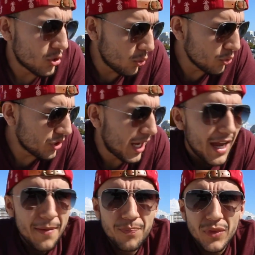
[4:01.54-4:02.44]
school
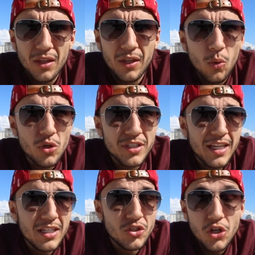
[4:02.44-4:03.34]
time, there was
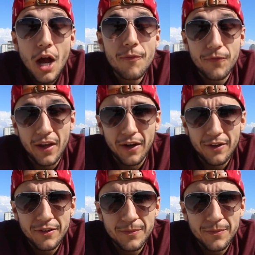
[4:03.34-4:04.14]
a job fair.